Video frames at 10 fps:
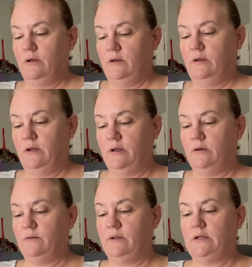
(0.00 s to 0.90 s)
you
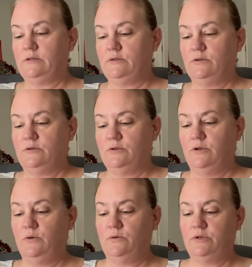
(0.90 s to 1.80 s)
know, that it's
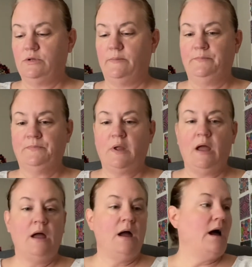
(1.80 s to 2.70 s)
scooched.
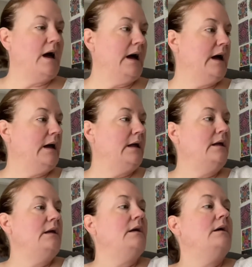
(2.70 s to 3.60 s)

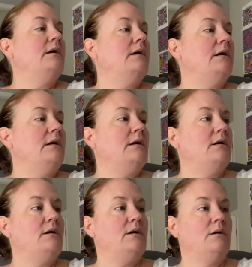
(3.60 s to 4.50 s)
I
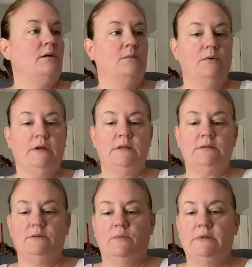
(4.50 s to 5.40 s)
will
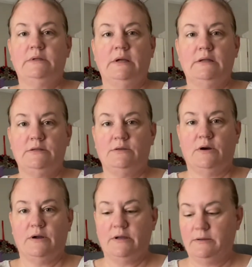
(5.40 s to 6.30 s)
get, once I get
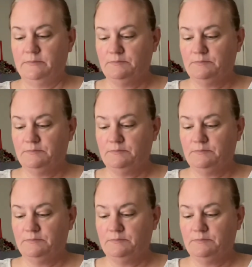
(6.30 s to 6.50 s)
started,